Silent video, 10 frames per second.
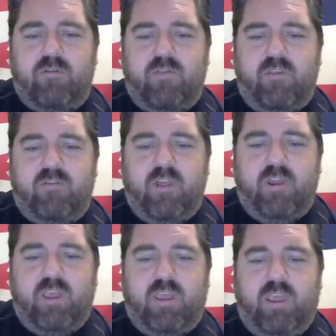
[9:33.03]
says that
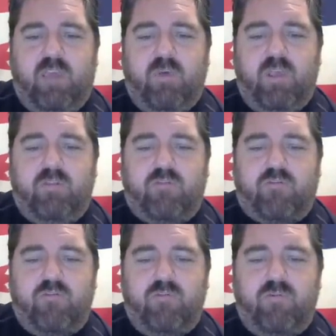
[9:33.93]
he went
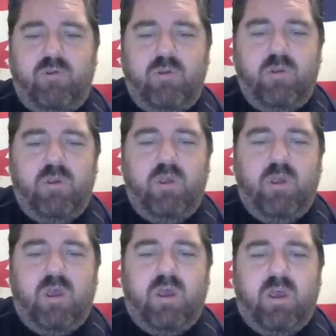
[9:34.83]
through
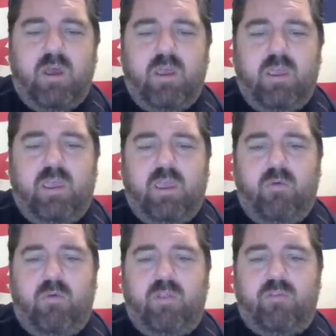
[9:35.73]
uh, he
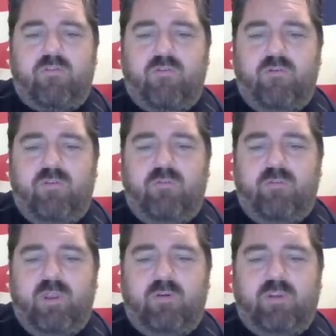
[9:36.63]
went through the
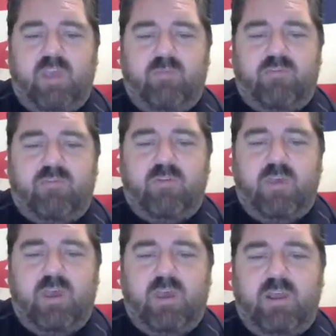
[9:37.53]
videotapes,
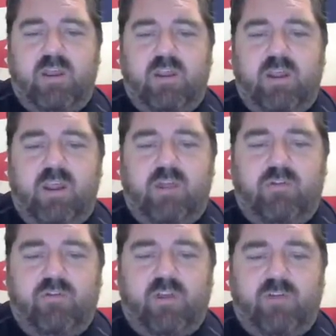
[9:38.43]
uh, and it
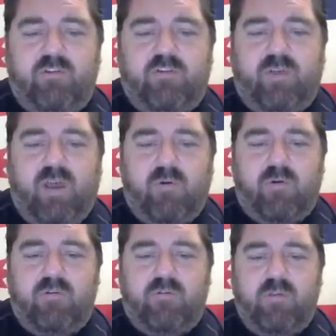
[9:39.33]
includes hundreds of
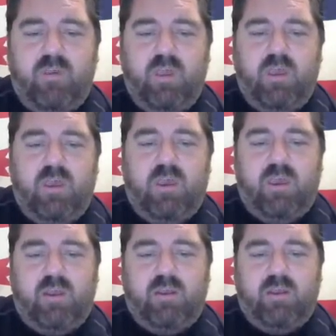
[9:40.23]
hours,
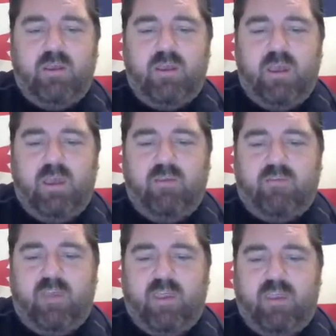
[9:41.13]
and he's
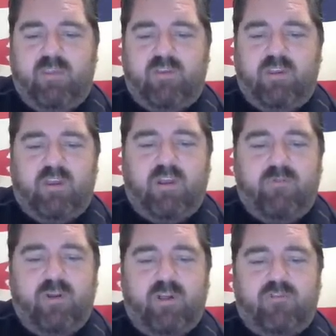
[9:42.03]
saying he has
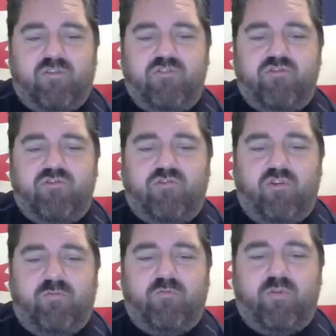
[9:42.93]
uncovered a treasure
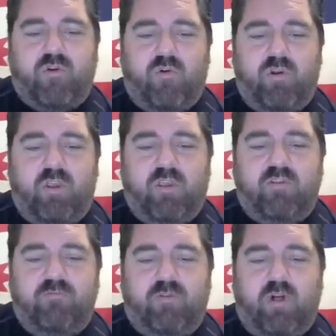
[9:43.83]
trove of recordings
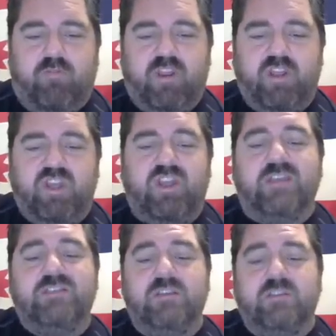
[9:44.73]
involving
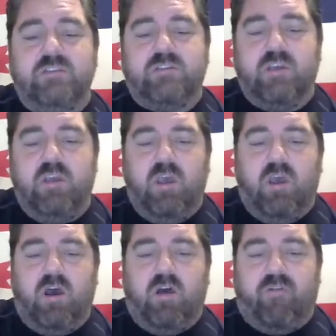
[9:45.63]
dozens
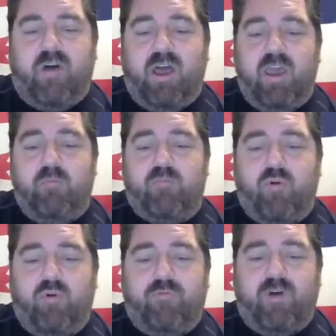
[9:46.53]
of high
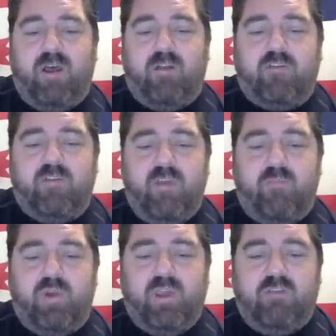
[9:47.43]
profile
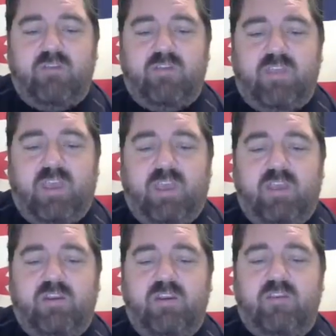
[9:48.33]
celebrities at the
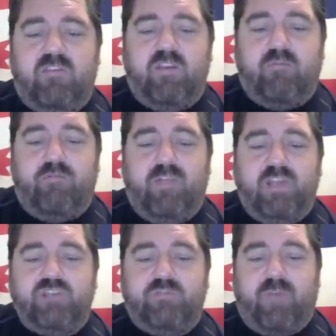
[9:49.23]
hedonistic
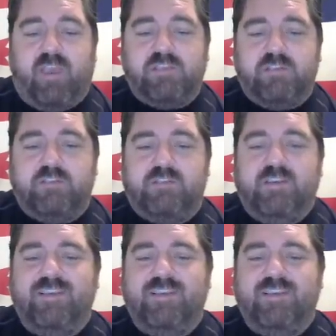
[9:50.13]
flesh fests.